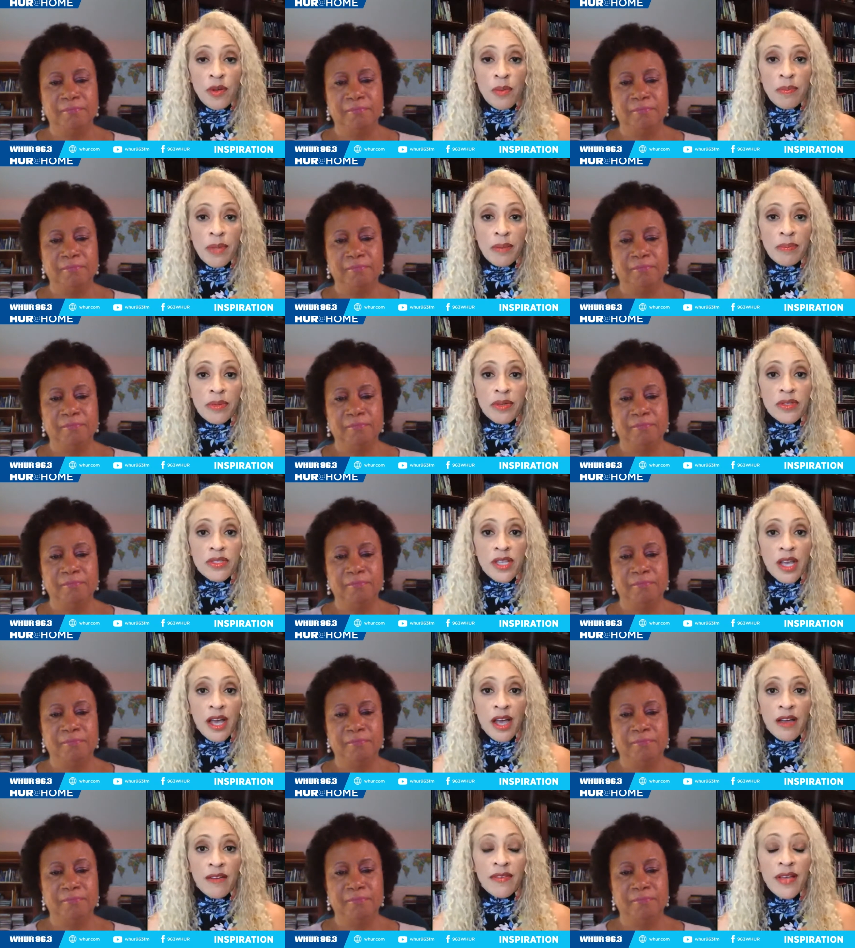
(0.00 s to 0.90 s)
Speaker 1: members
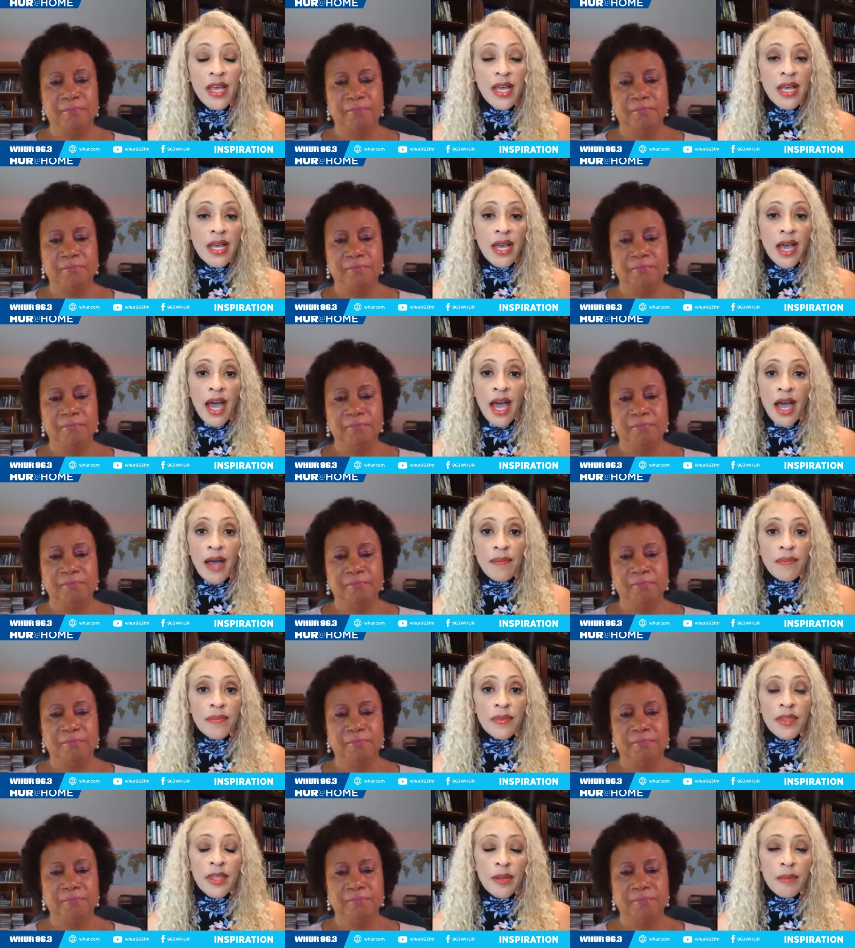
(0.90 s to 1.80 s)
of
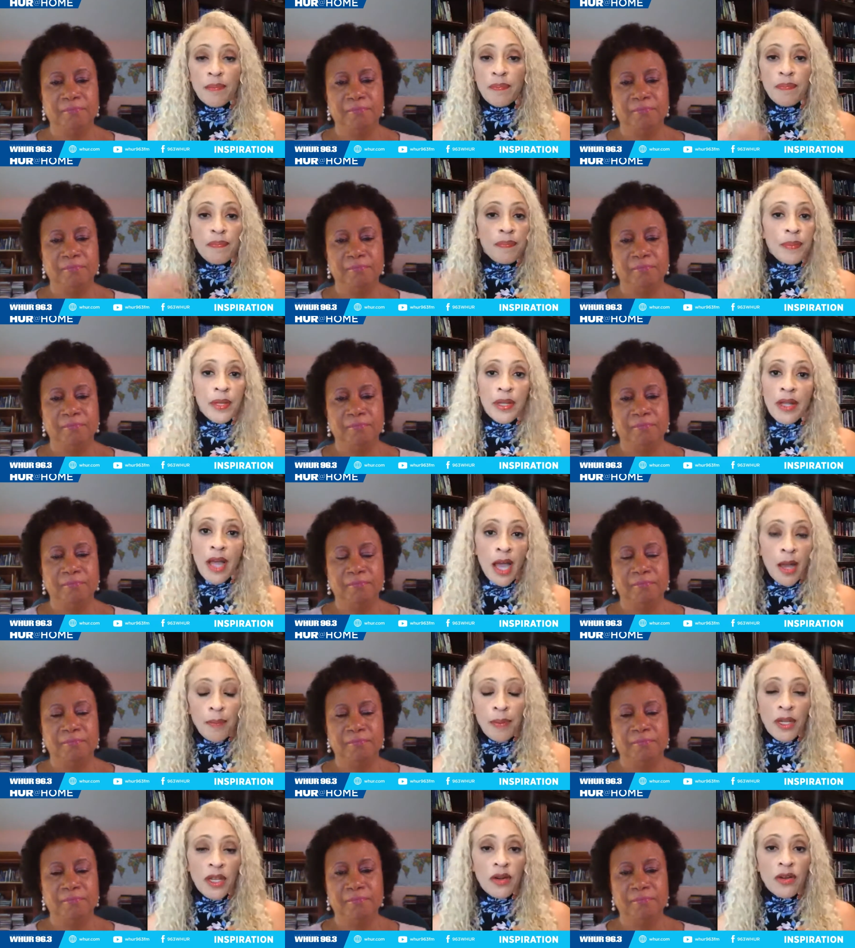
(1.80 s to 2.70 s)
um, the po
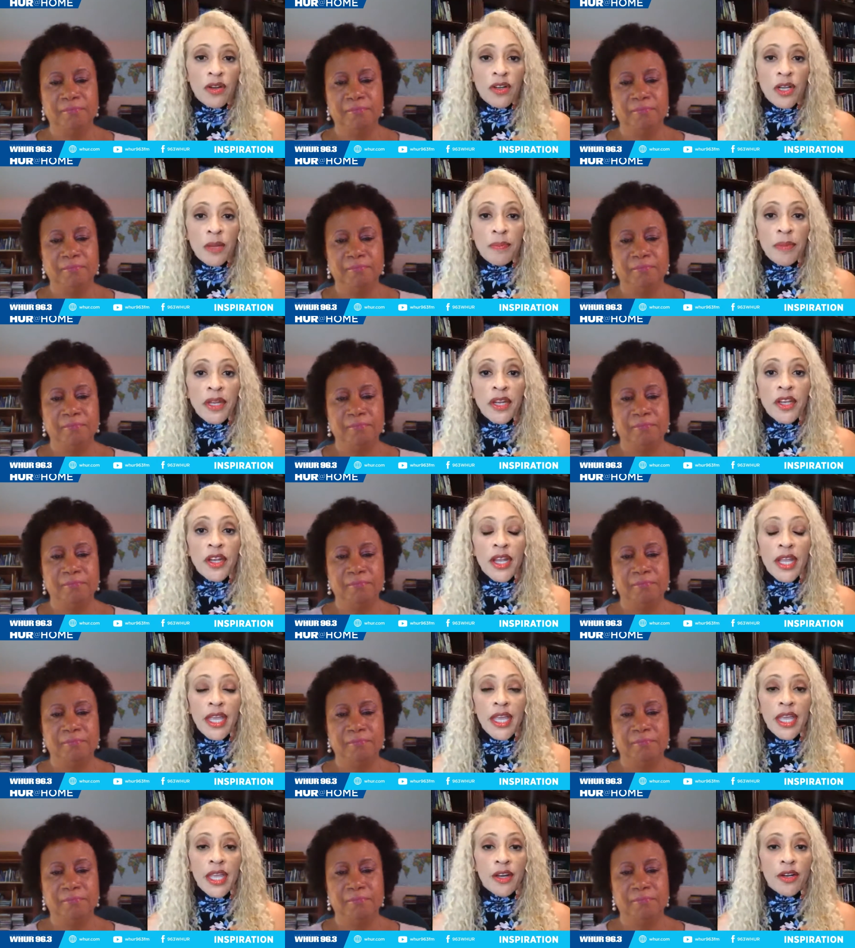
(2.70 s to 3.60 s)
uh, political
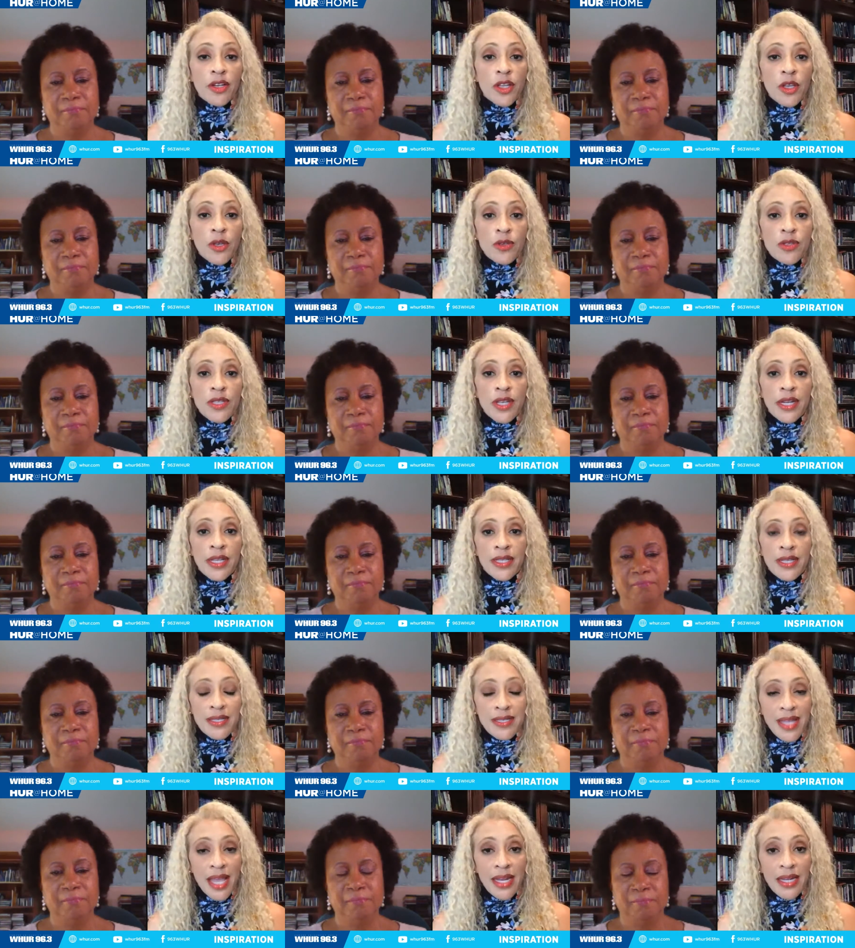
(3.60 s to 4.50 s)
community here in Houston in
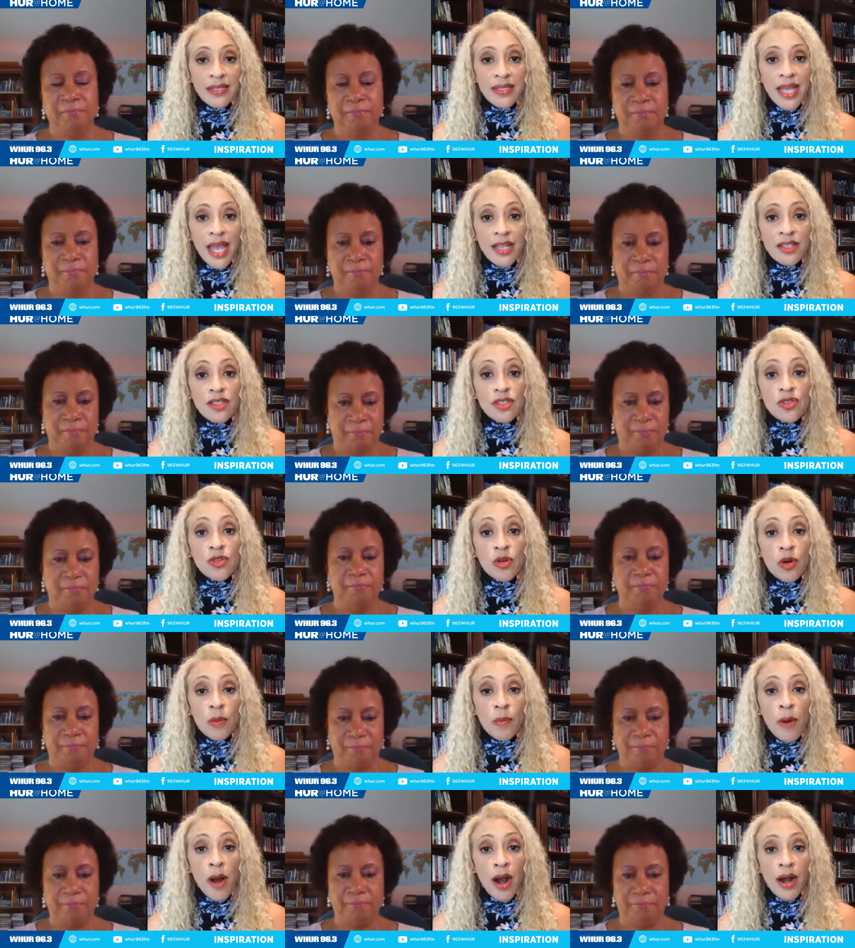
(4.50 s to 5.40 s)
the state of Texas who
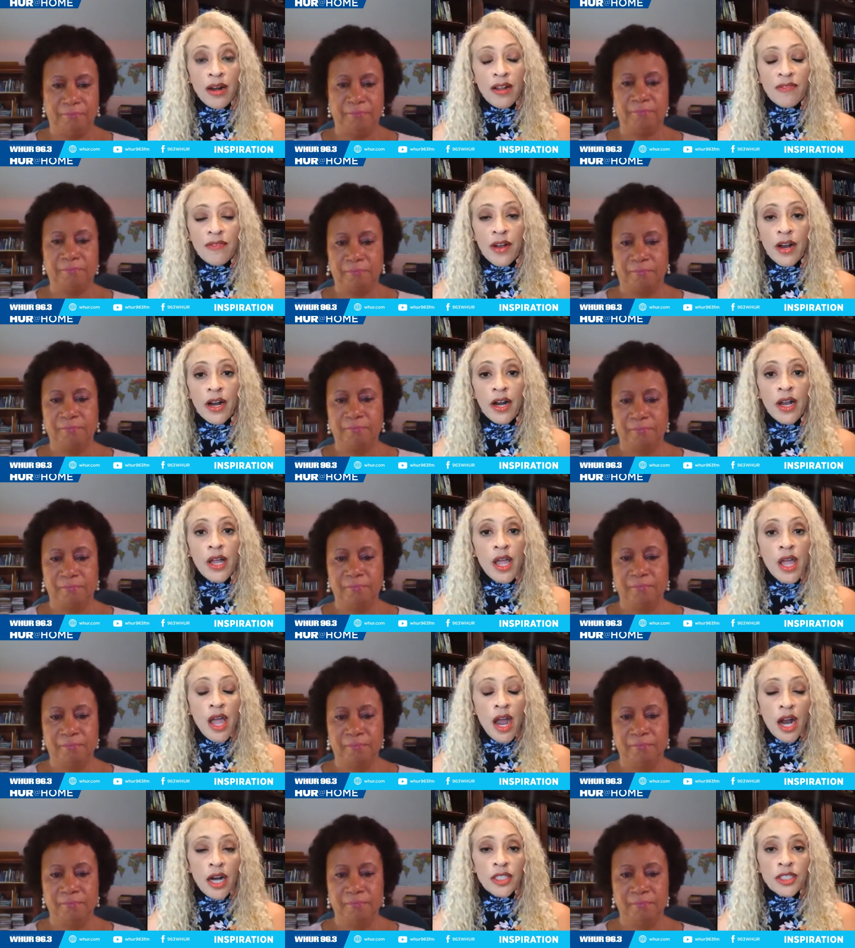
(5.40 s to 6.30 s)
are part of our,
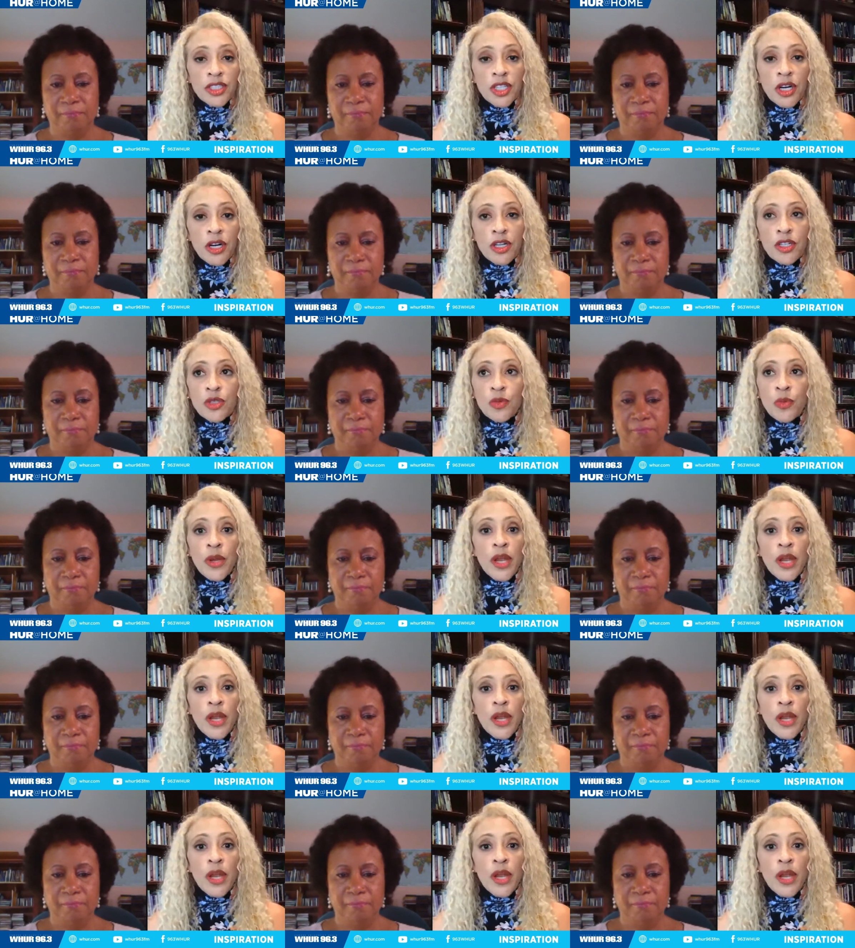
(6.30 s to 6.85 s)
our church.